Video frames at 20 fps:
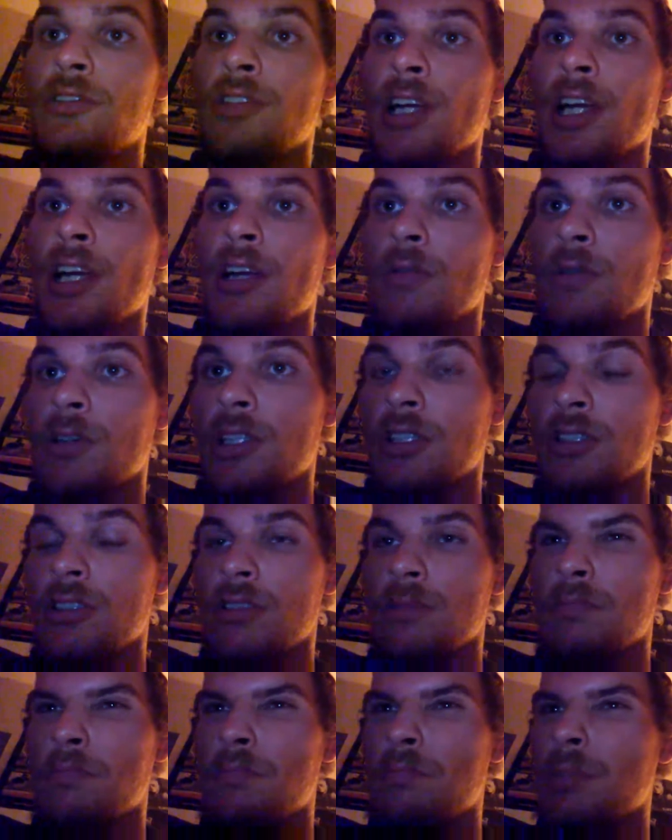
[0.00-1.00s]
track, which is
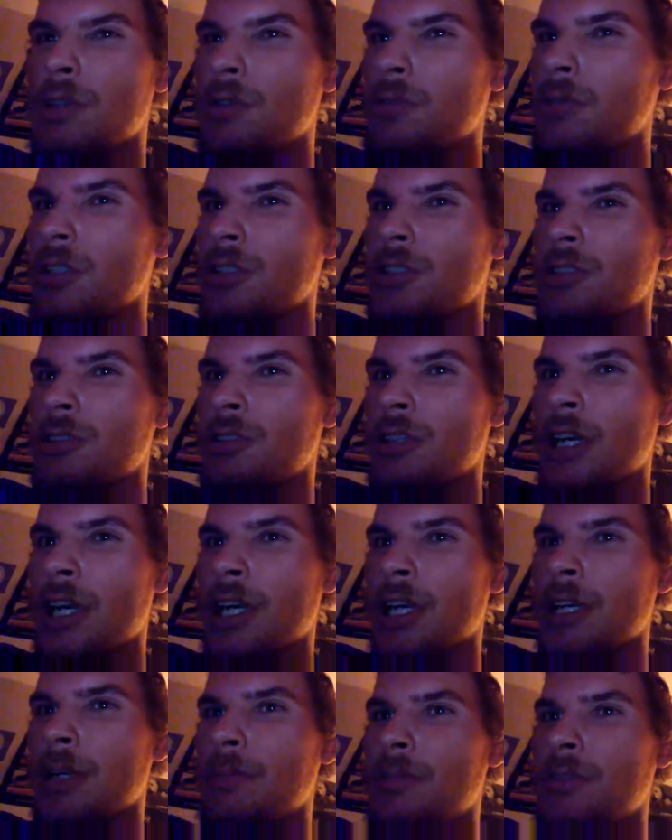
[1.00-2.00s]
a bonus
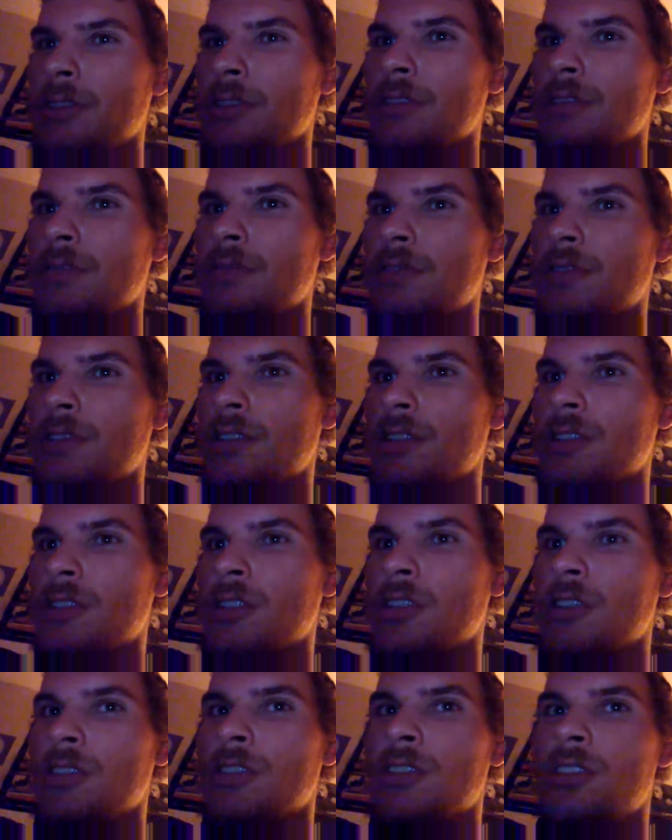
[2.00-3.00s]
track, I believe. It's
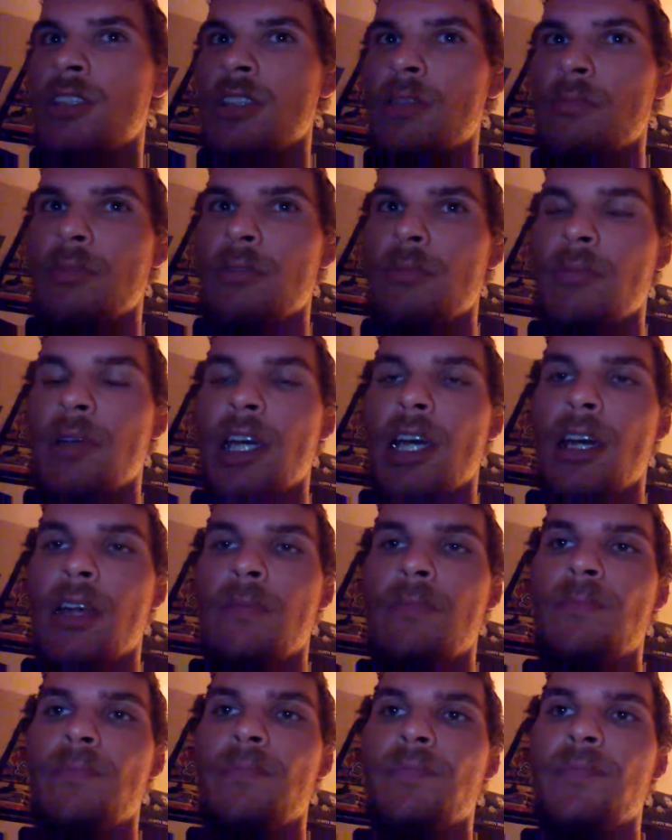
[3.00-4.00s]
called Simple
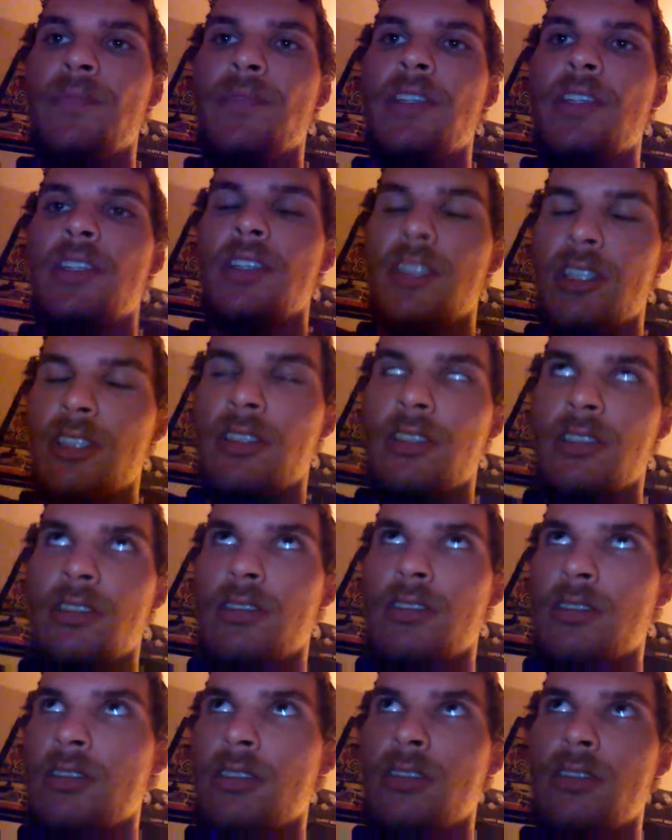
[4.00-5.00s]
Man. This
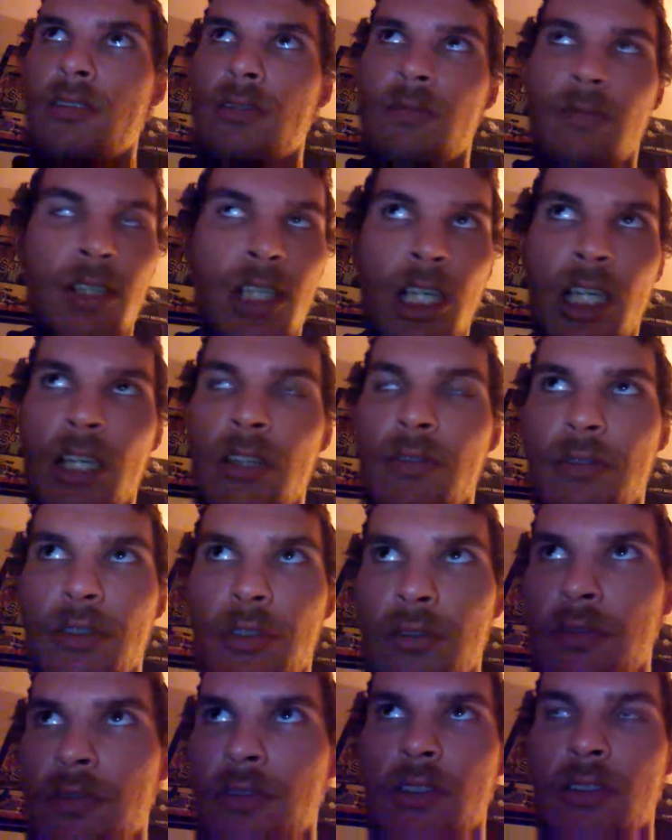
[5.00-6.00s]
is the
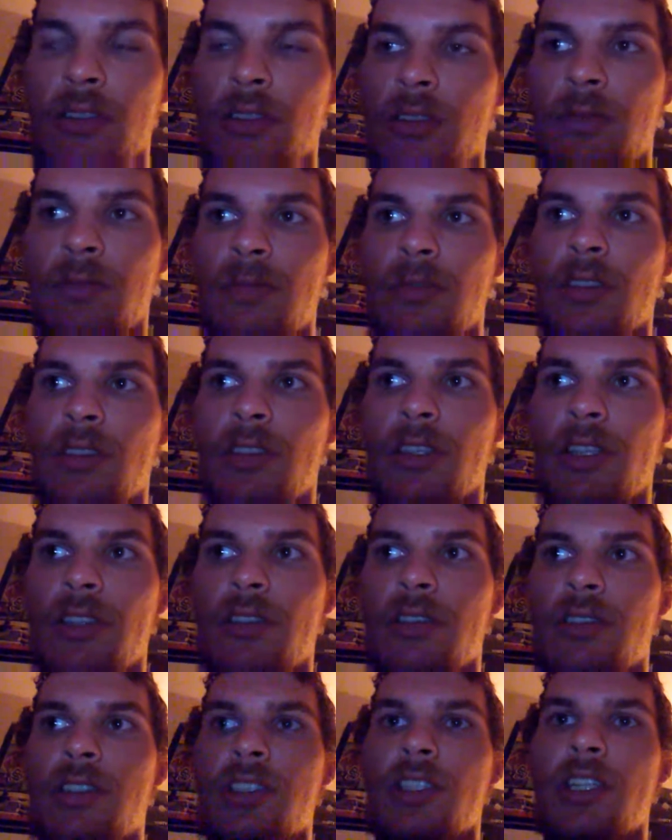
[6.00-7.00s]
cover for the
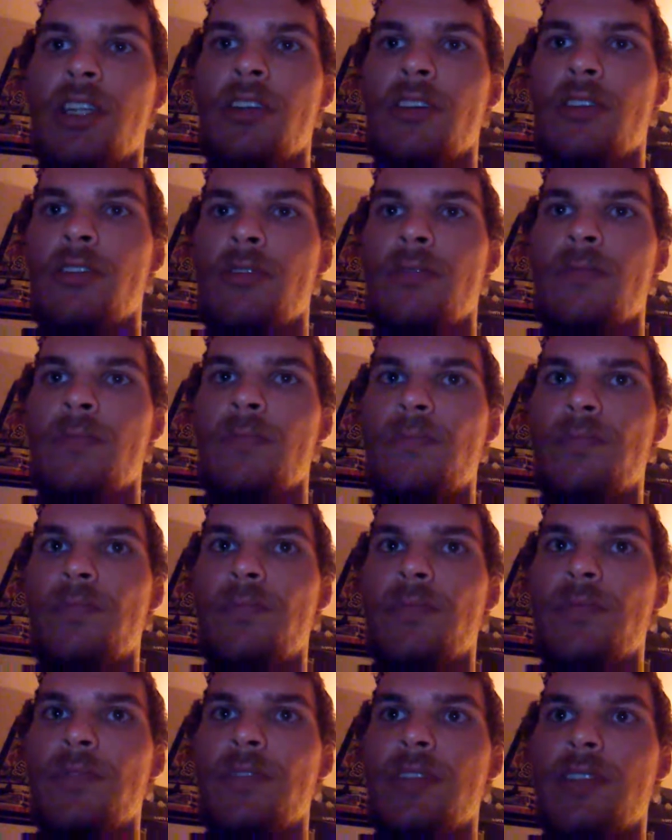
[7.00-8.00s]
Lynyrd Skynyrd,
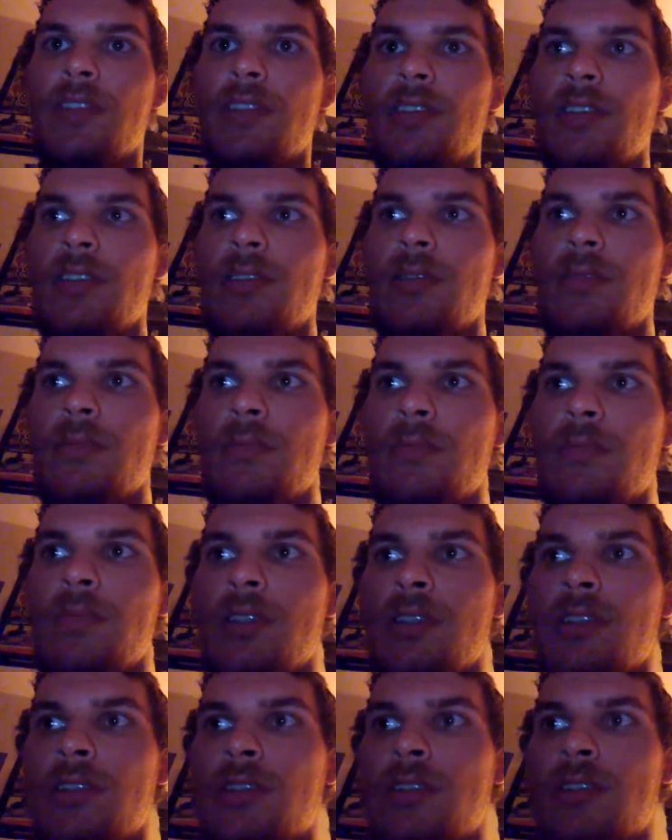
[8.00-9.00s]

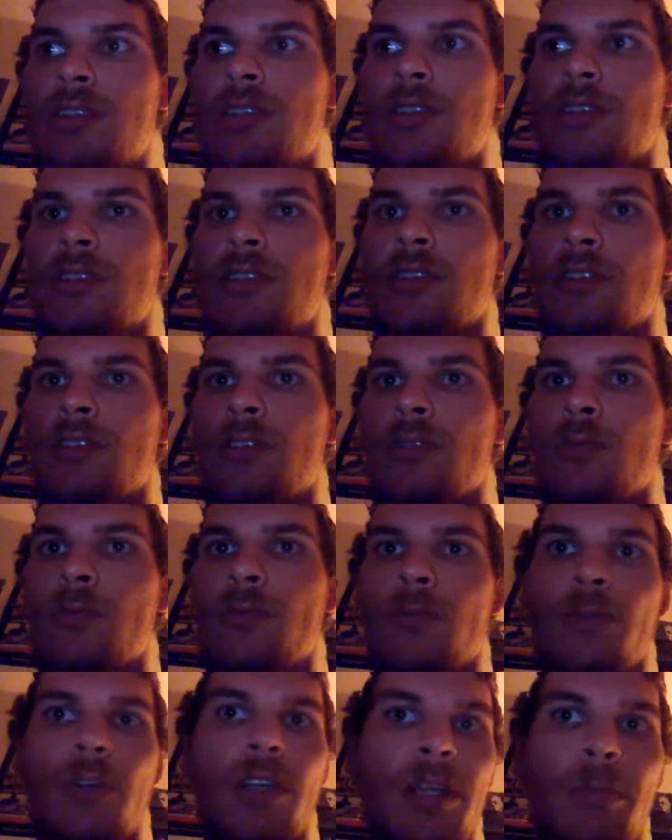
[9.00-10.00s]
but they're
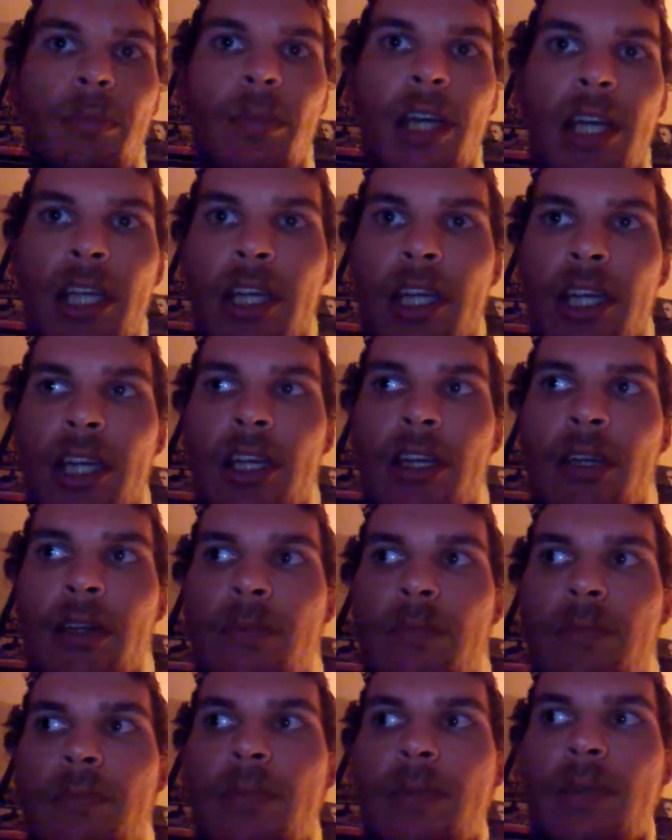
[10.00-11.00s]
remaking it
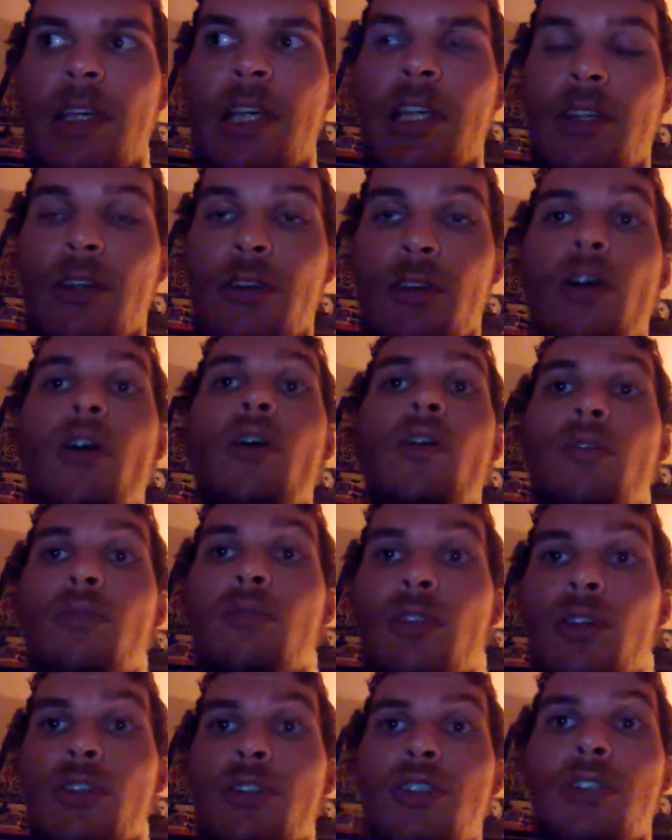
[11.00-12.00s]
in their own
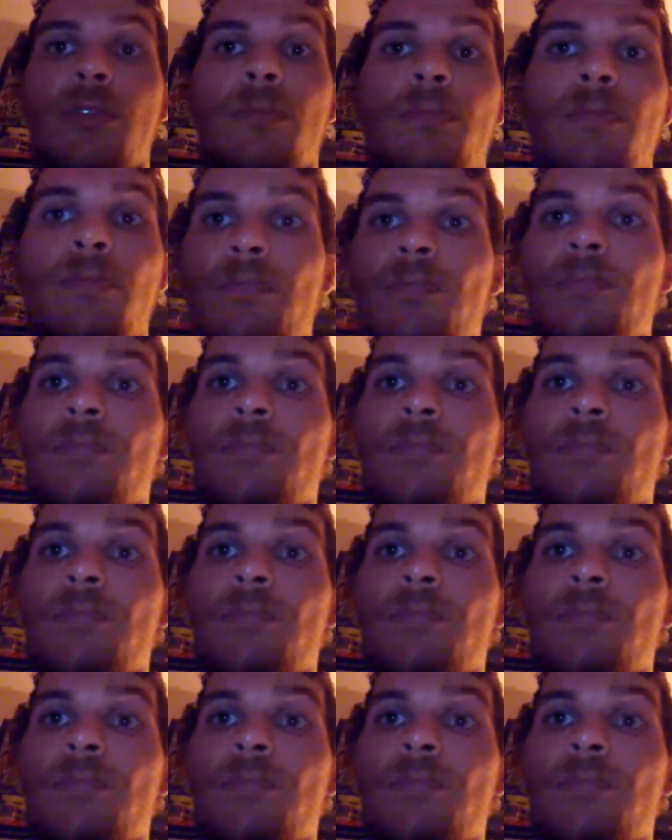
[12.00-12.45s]
version.